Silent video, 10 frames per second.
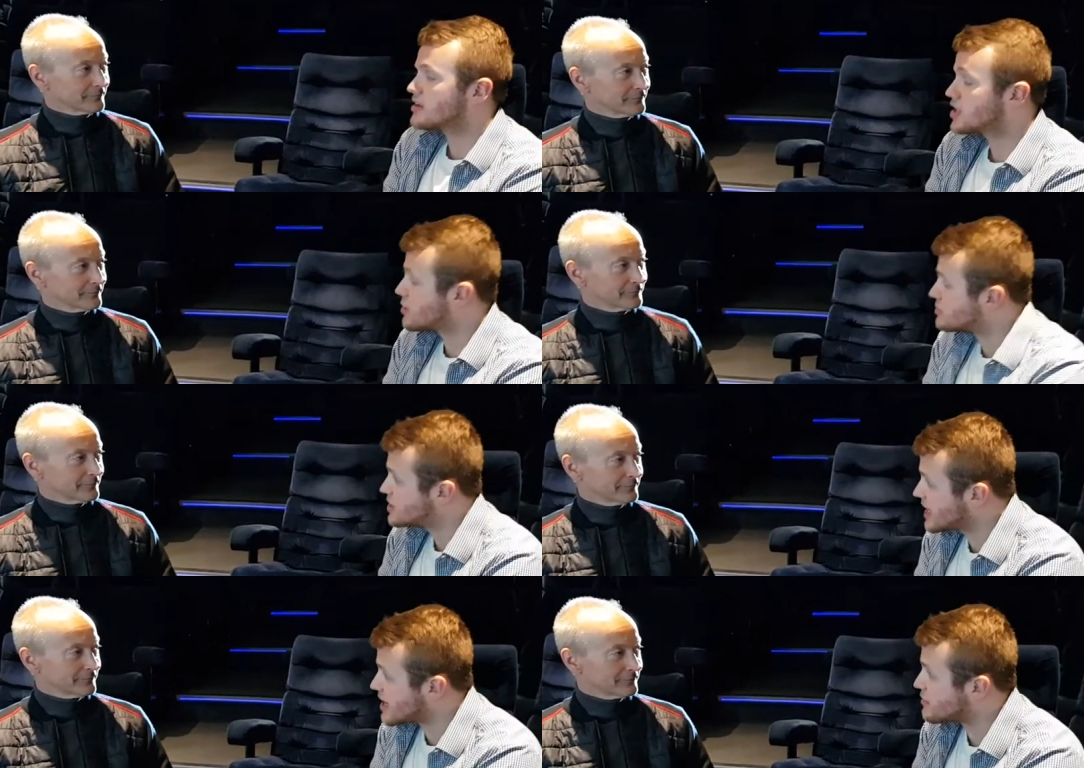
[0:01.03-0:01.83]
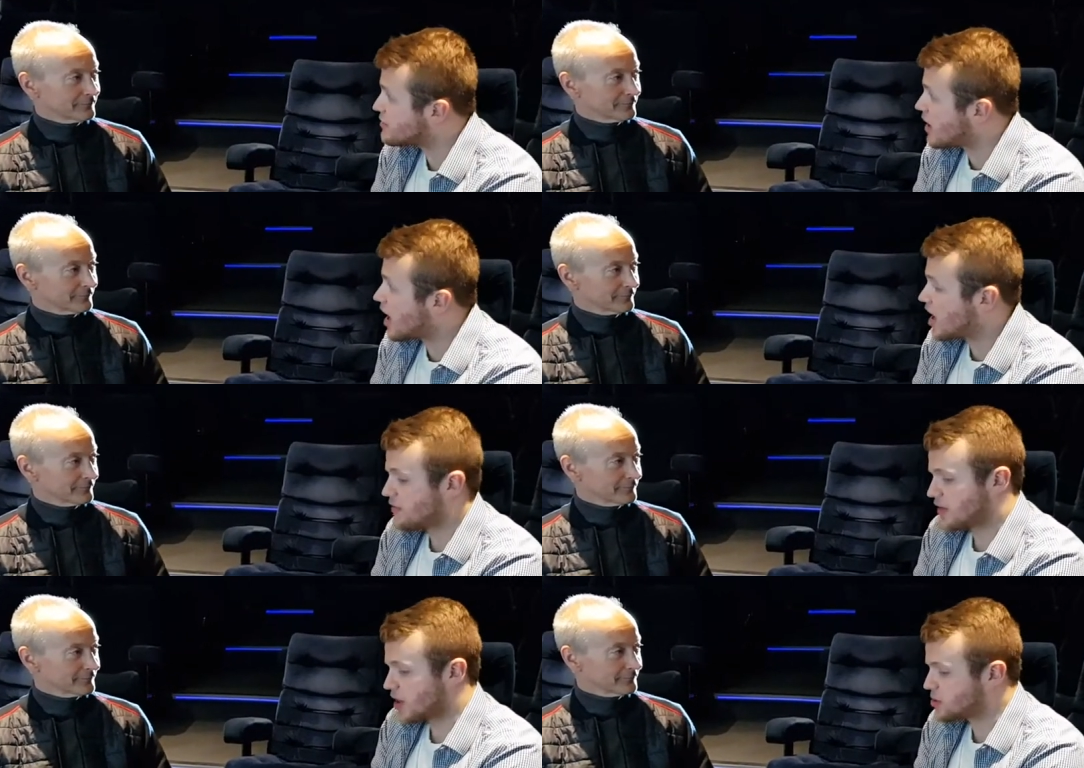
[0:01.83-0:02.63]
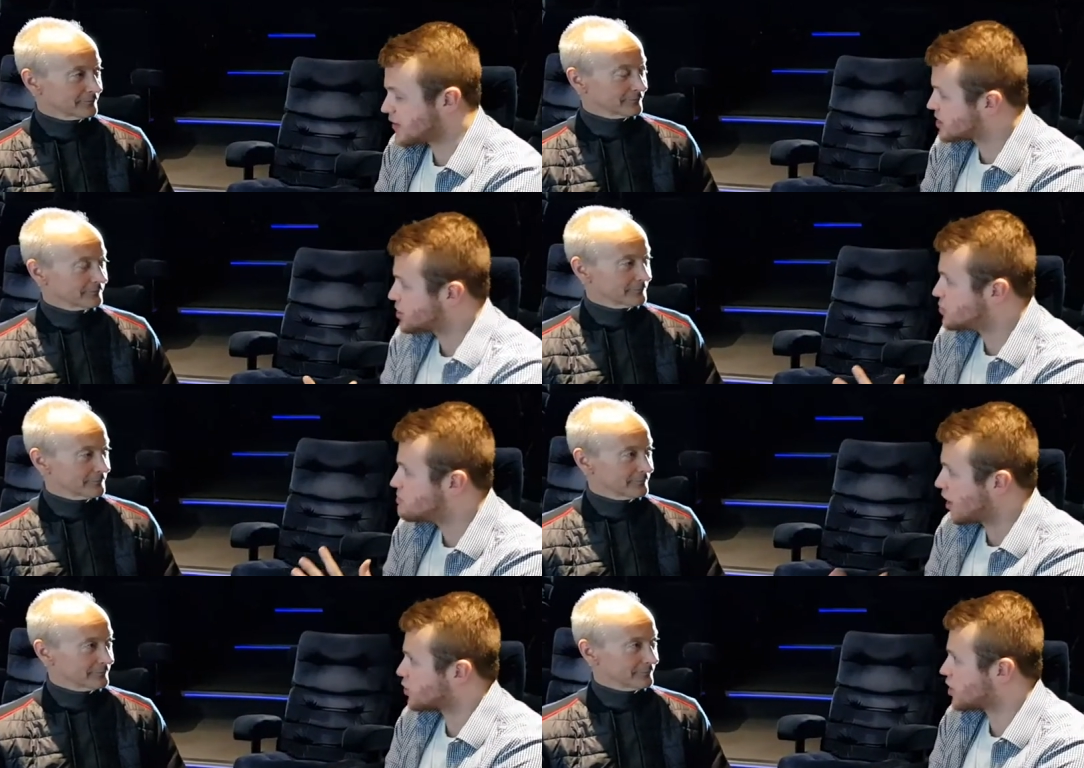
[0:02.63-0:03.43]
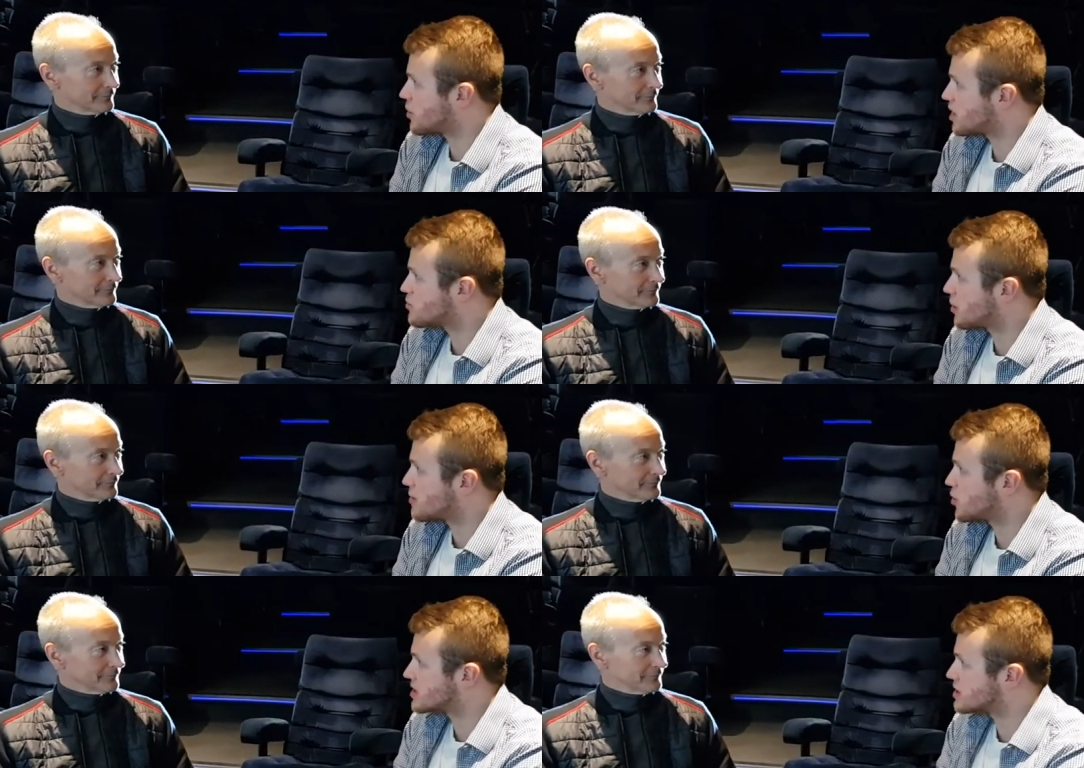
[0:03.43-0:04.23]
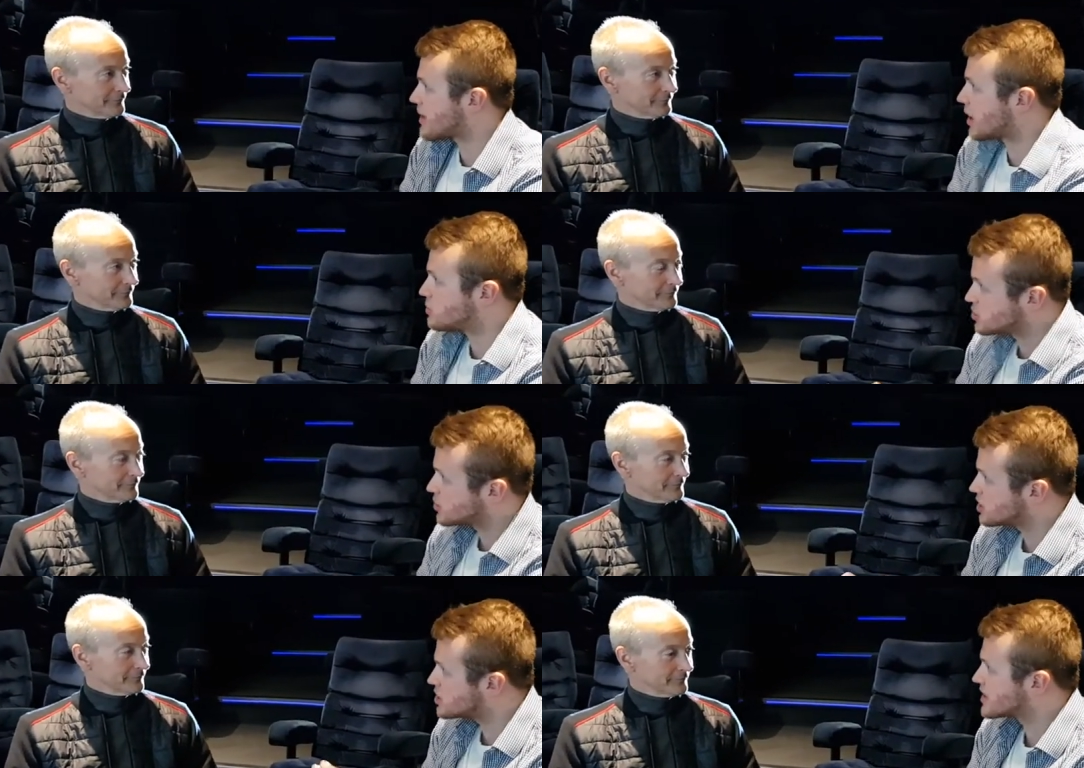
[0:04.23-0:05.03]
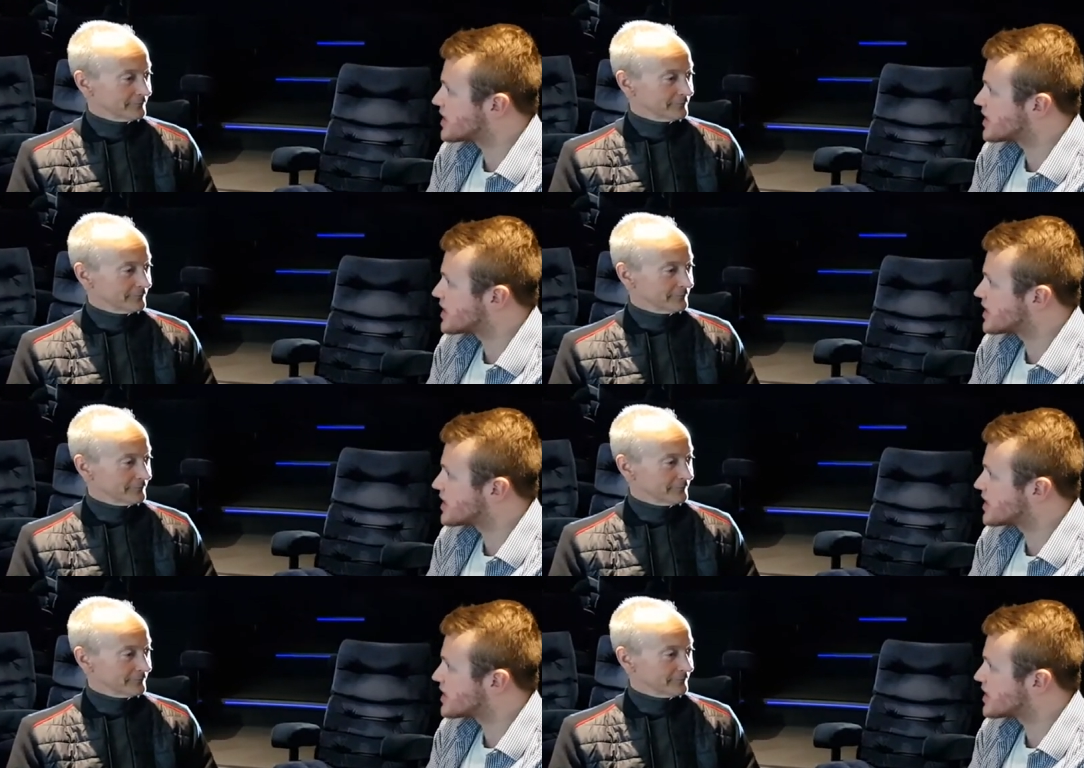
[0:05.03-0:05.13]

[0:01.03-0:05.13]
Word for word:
Speaker 1: So, Steve, for those of us who might not know what the Bromley Boys is about, do you want to just